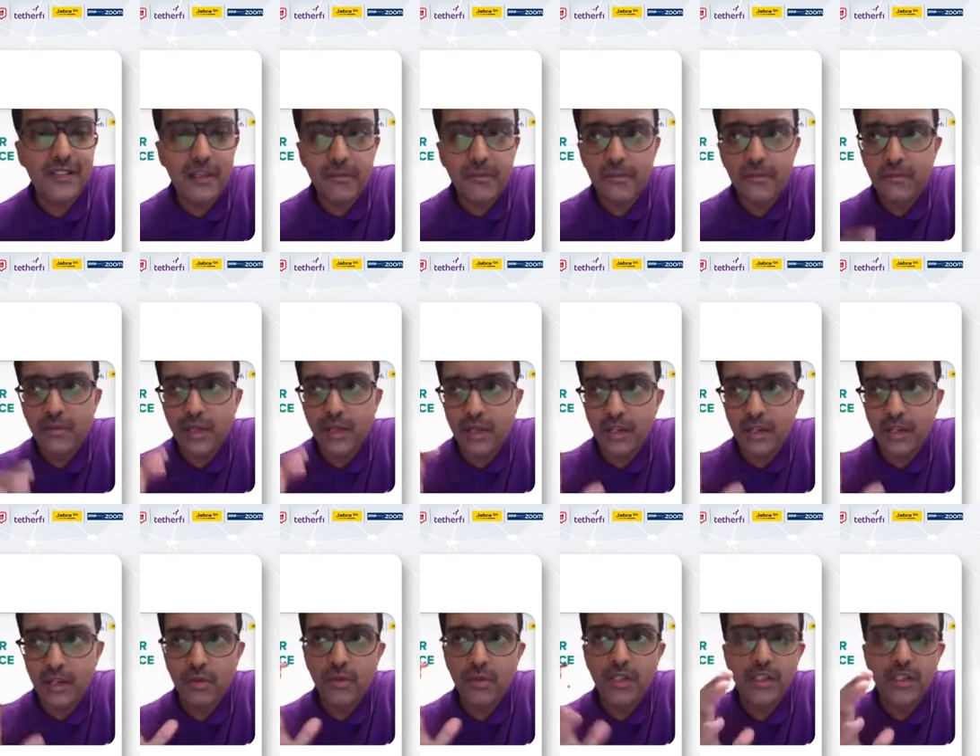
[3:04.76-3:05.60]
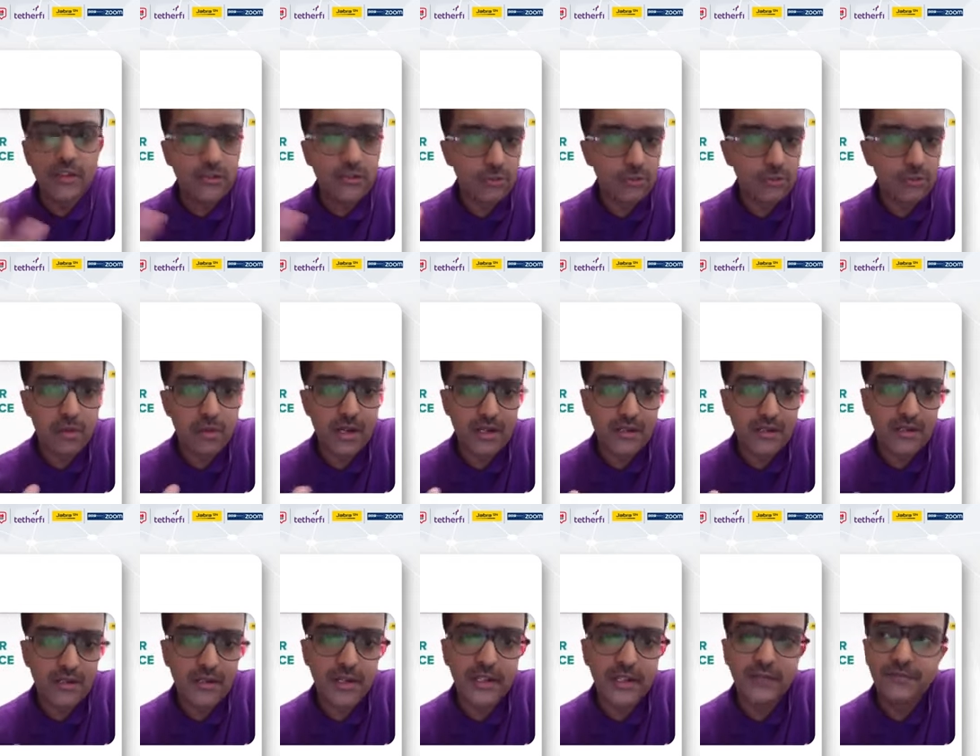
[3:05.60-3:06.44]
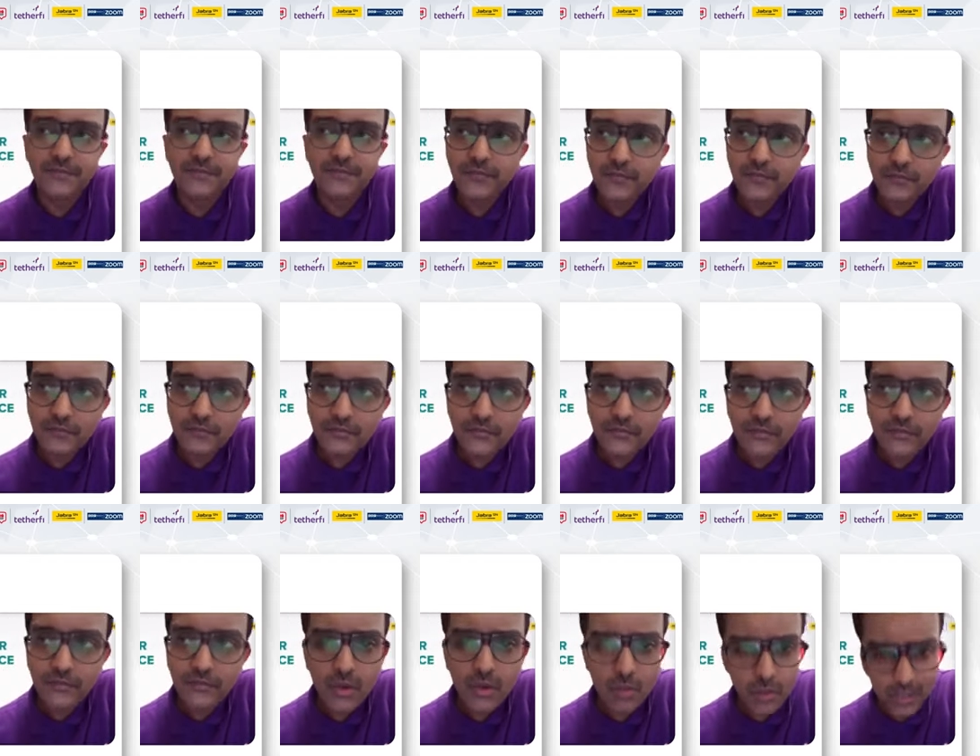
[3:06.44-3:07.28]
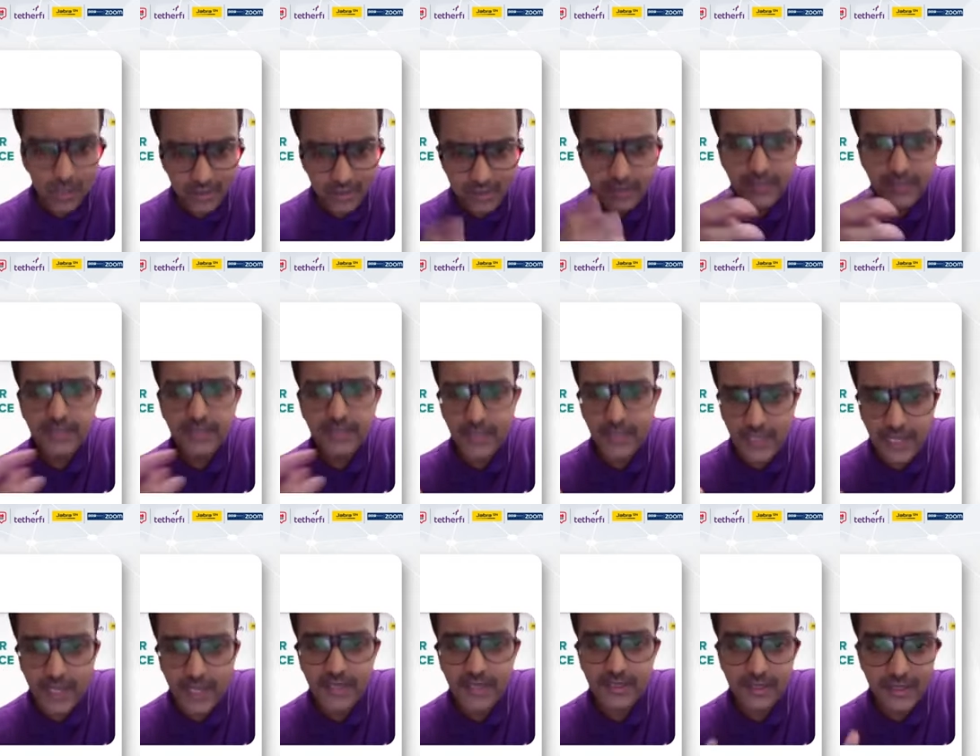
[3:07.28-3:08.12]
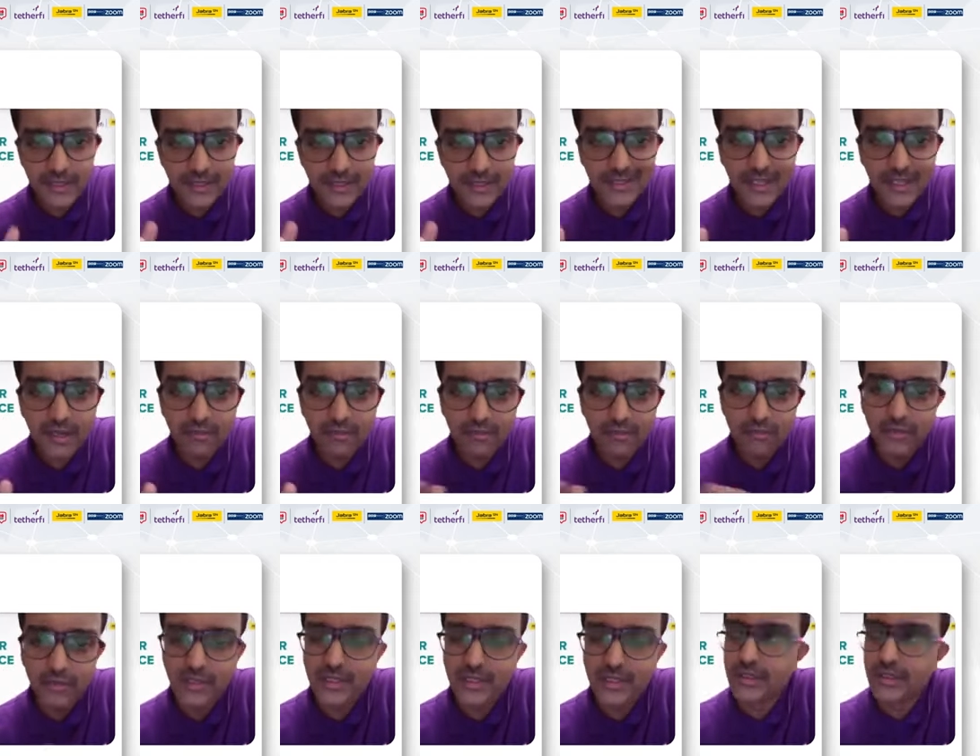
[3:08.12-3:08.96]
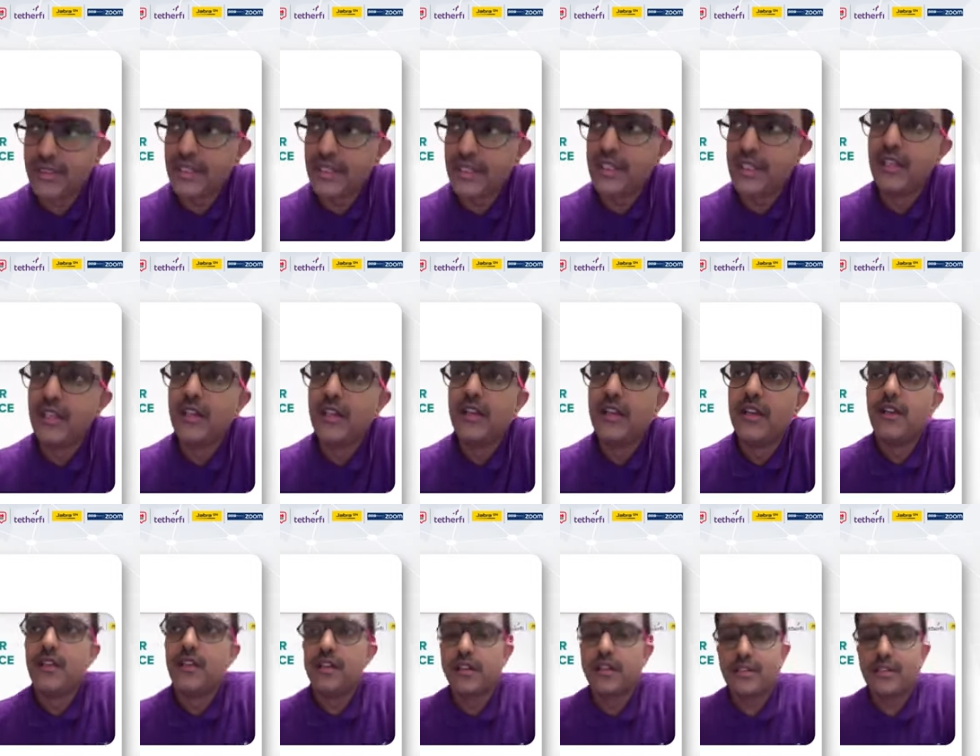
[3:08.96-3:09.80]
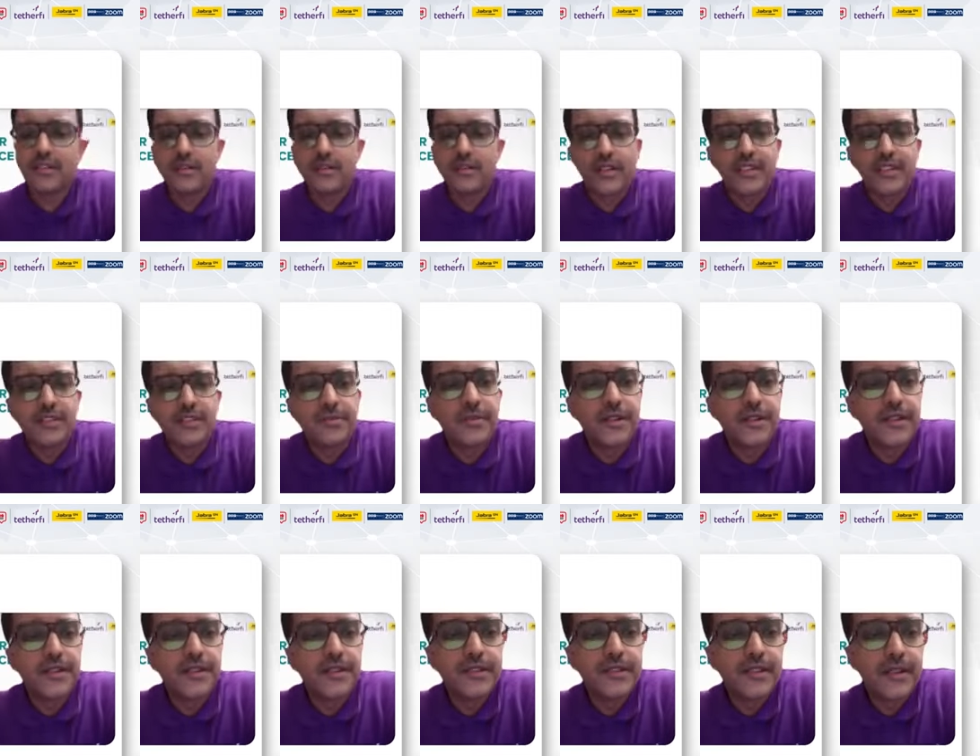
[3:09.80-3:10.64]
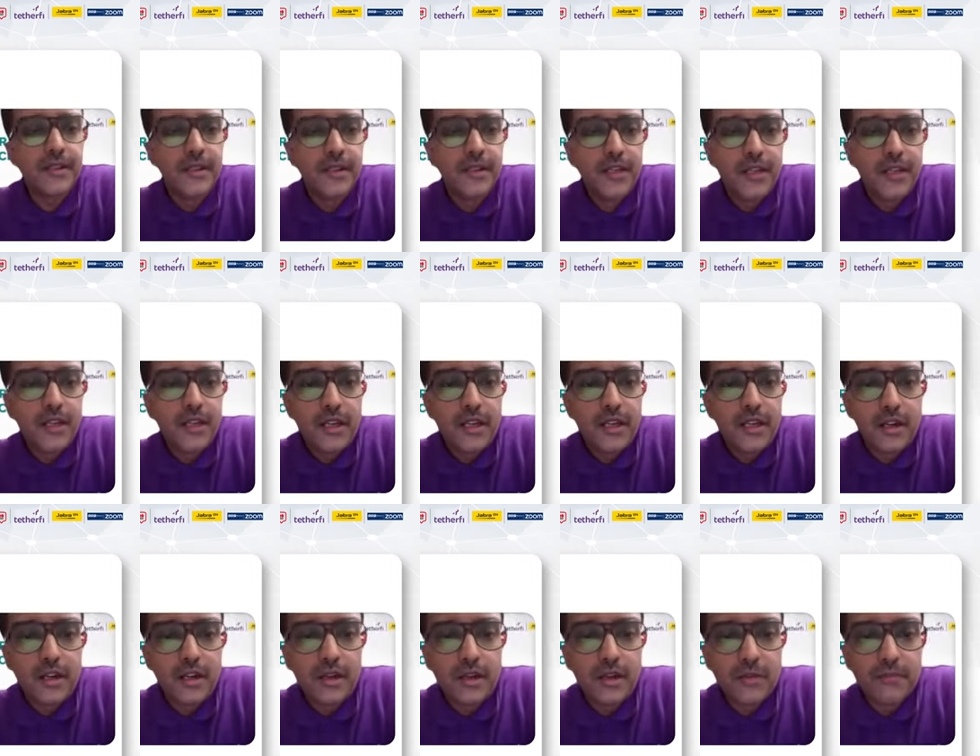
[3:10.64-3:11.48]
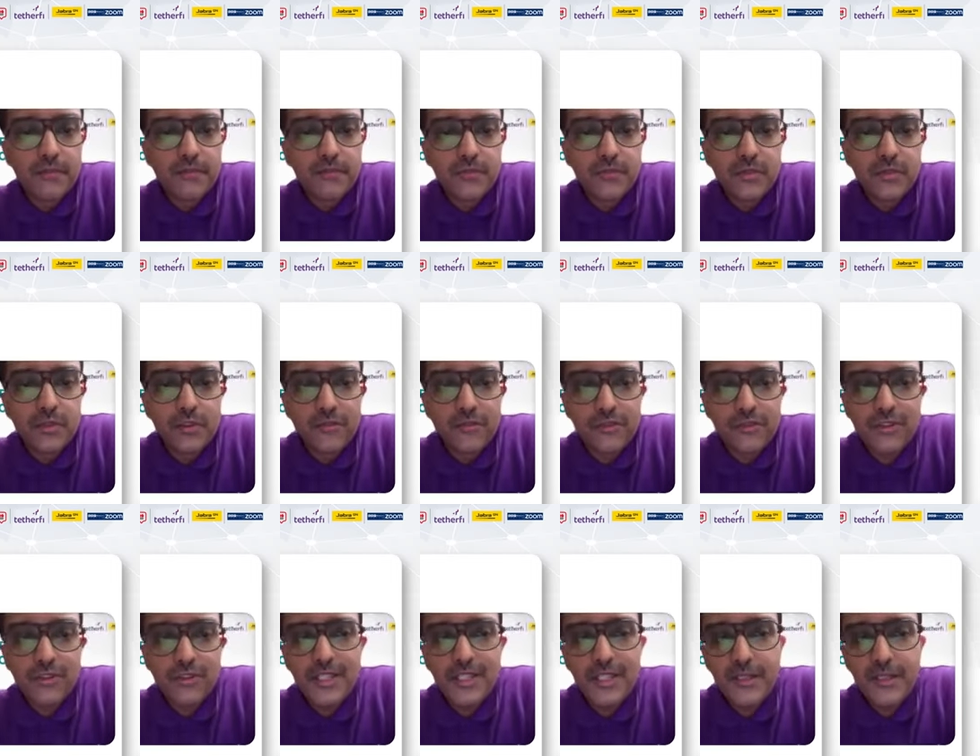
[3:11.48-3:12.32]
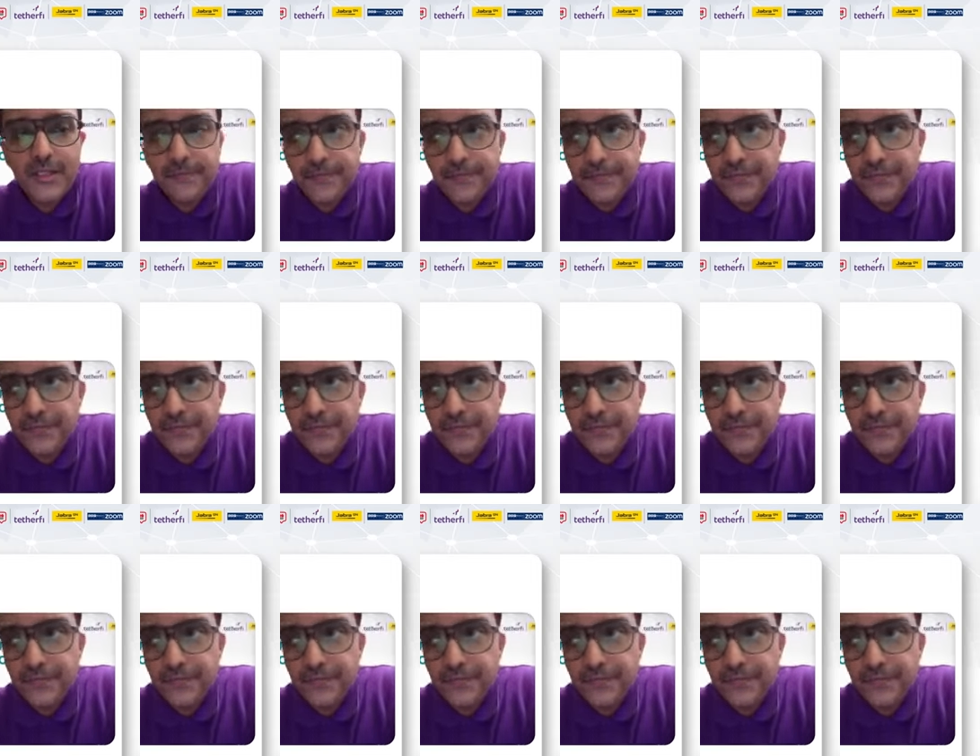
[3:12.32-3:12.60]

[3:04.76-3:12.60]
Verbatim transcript: them into into two parts. Right. One is the CX itself, which is the customer experience. Uh, so if you see